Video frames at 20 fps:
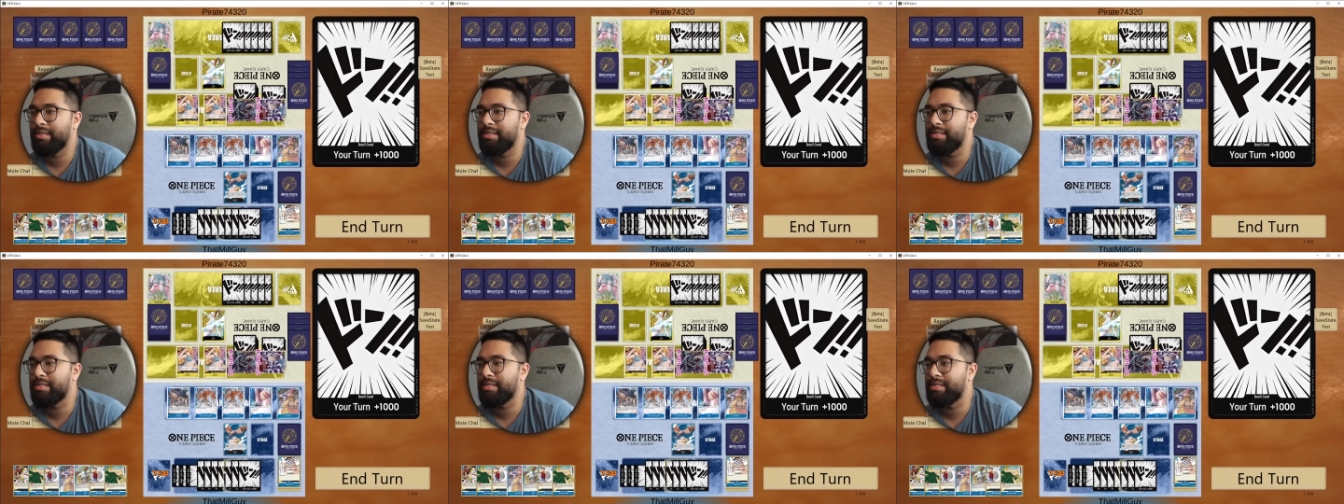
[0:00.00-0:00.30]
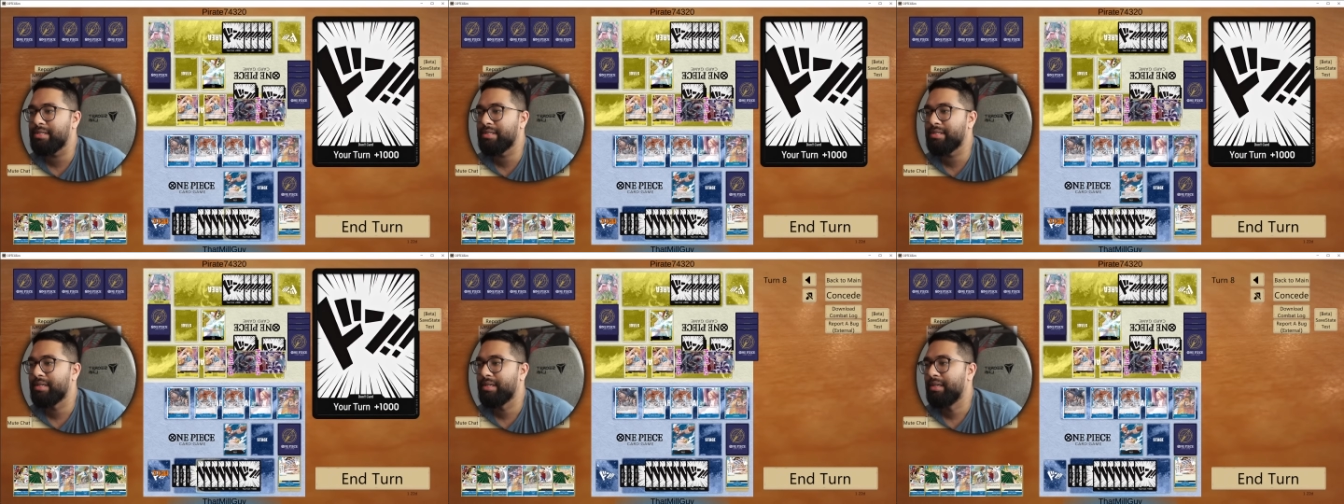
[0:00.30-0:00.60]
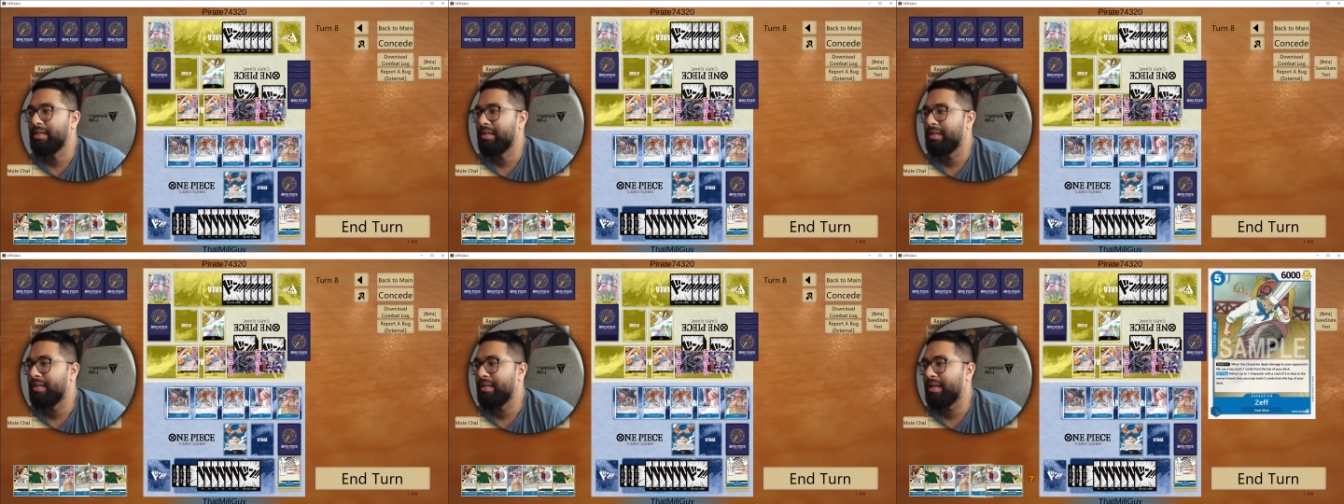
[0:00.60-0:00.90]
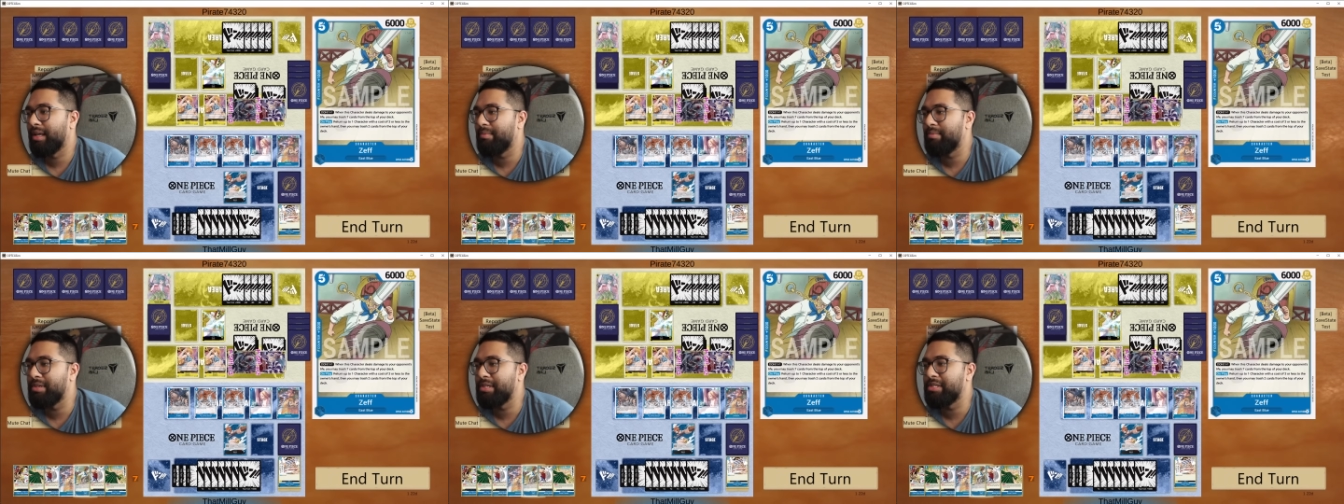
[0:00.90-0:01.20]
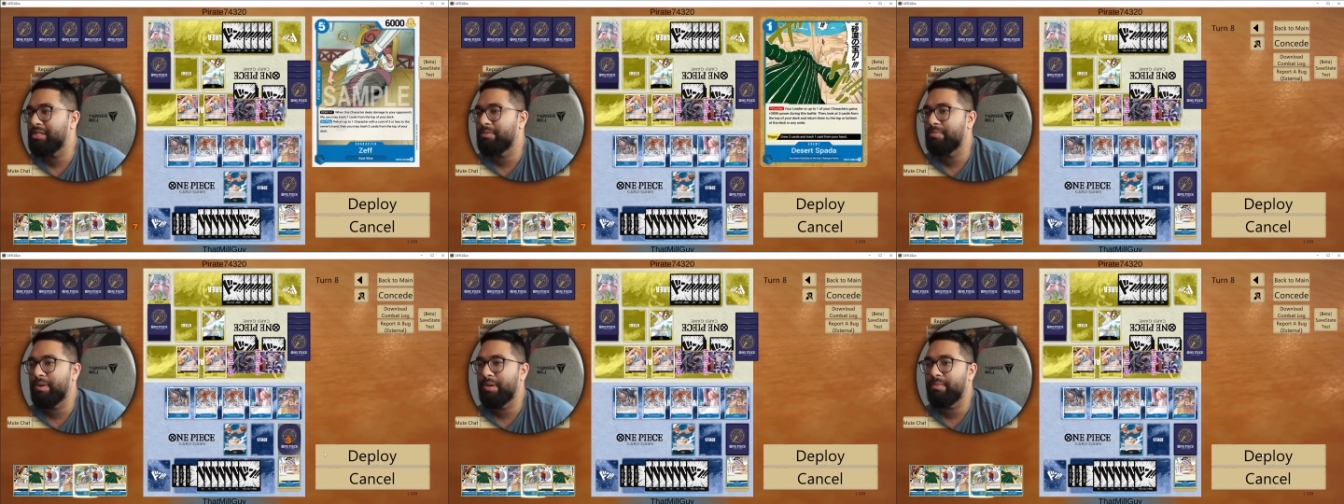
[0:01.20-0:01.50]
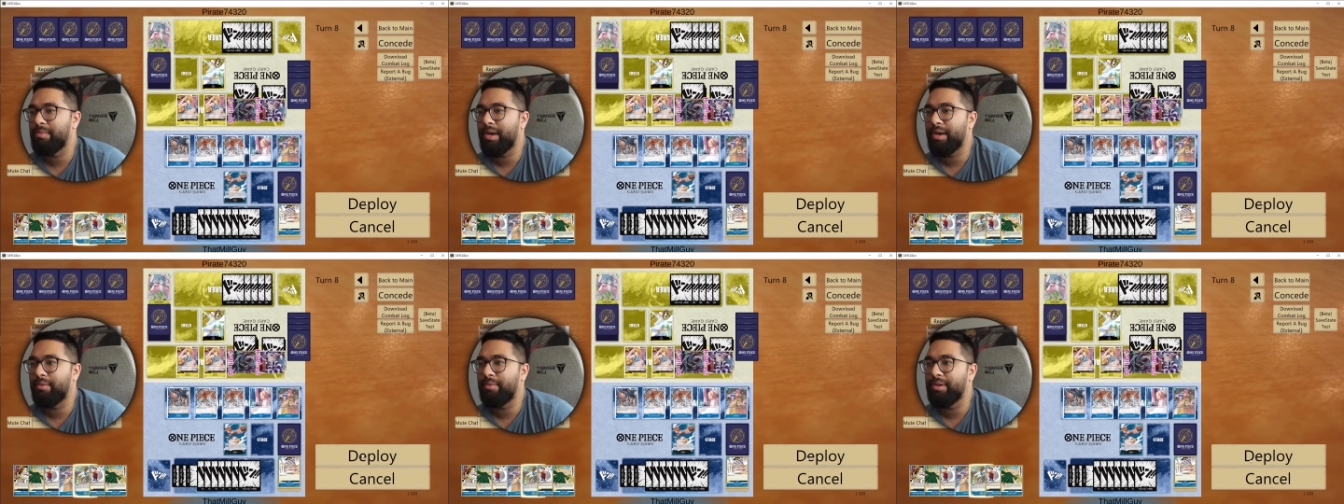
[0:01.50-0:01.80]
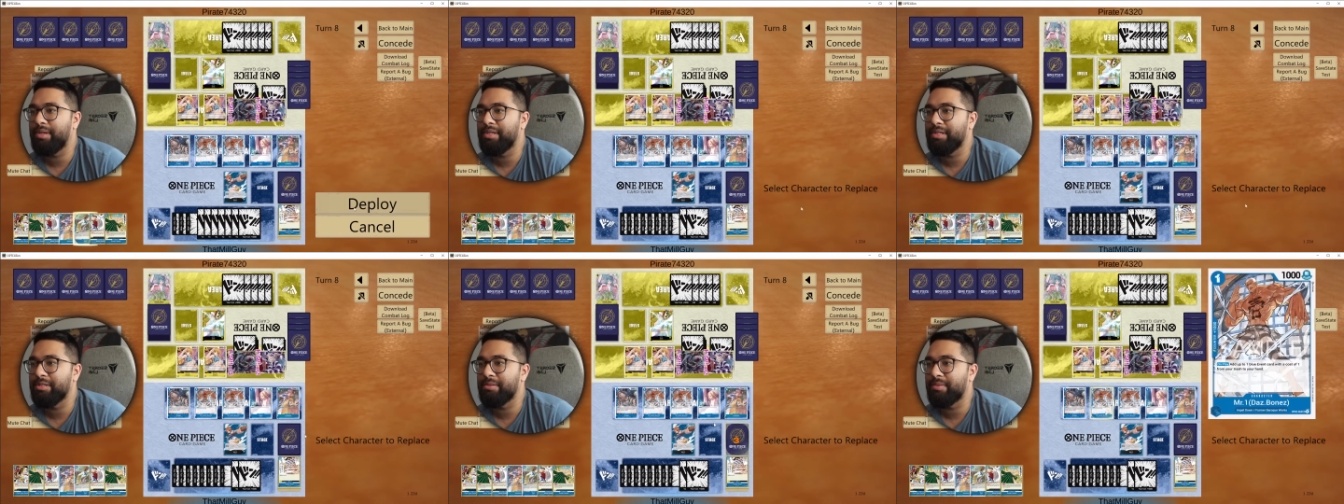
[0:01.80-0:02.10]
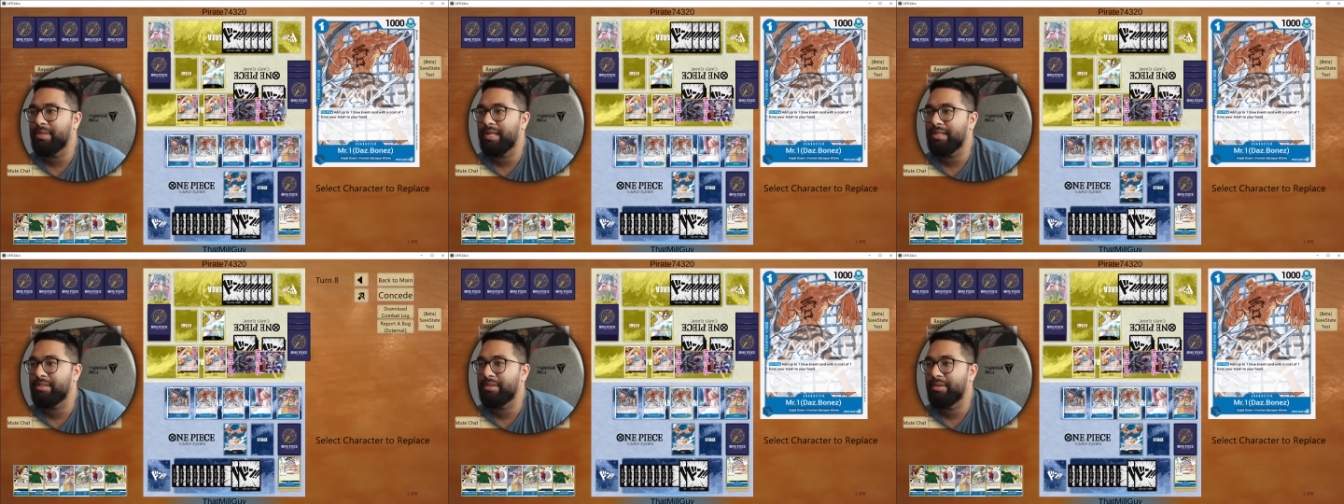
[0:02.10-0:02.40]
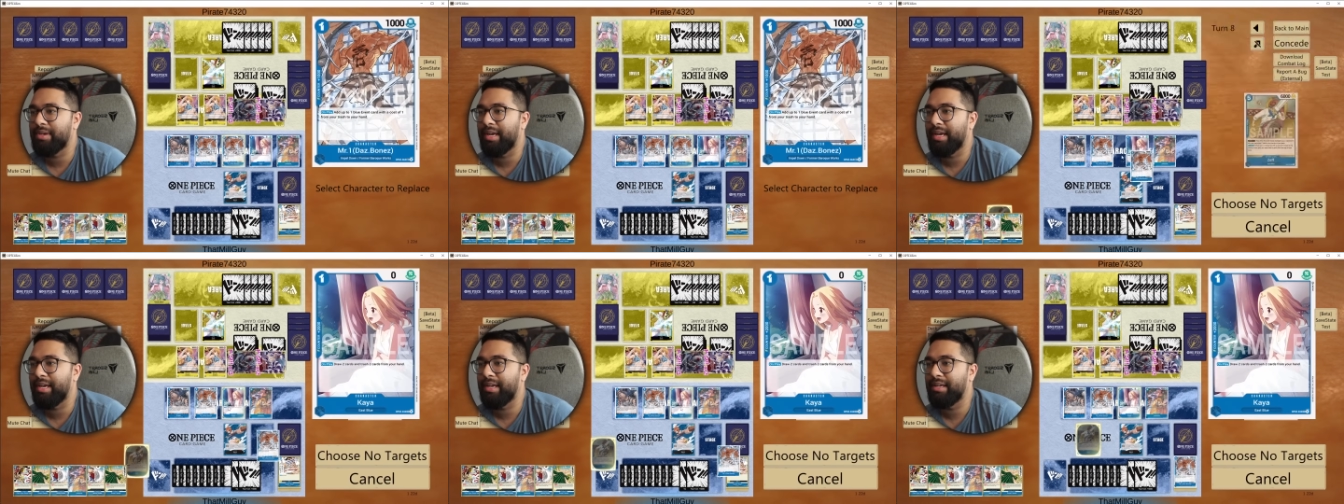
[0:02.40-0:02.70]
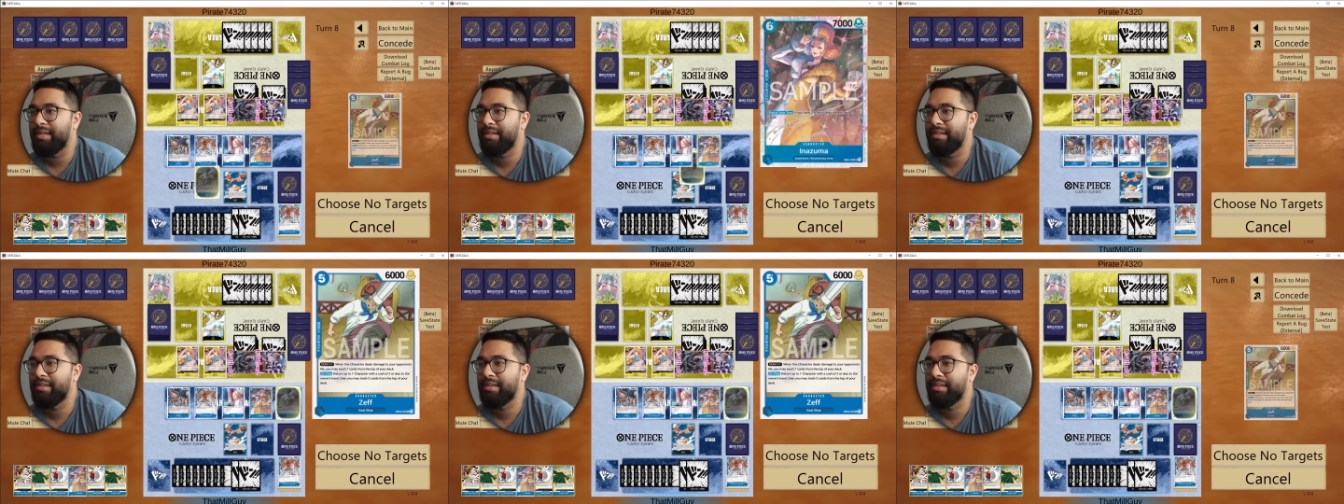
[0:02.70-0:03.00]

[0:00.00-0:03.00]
just let me spin my wheels, but that's okay.